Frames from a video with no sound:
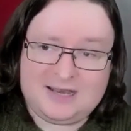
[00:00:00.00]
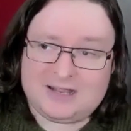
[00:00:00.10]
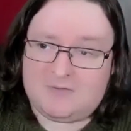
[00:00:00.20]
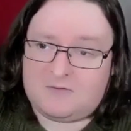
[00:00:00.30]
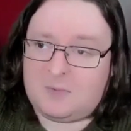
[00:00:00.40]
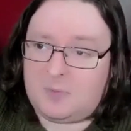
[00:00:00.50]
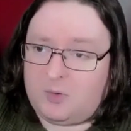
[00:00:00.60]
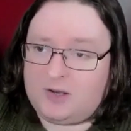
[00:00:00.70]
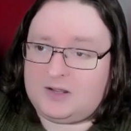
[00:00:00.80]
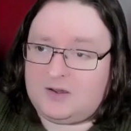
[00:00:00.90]
it from a
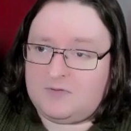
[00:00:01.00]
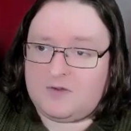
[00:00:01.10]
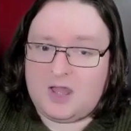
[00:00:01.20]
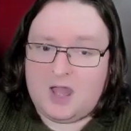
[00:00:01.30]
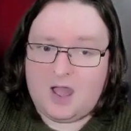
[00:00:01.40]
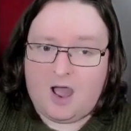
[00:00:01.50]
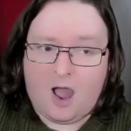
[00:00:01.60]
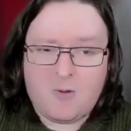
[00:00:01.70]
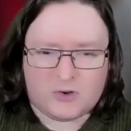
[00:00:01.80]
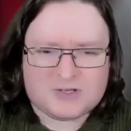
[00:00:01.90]
point of
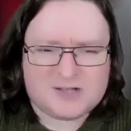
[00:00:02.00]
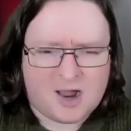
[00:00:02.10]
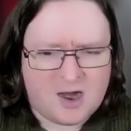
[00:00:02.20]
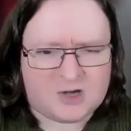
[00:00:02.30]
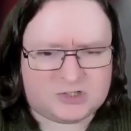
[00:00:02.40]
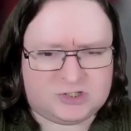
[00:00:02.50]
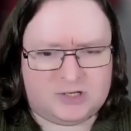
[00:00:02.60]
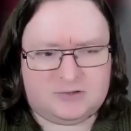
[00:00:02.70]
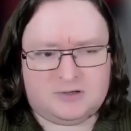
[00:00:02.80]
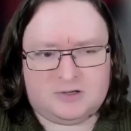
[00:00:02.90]
I want to hurt
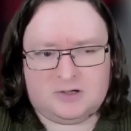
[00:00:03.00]
you.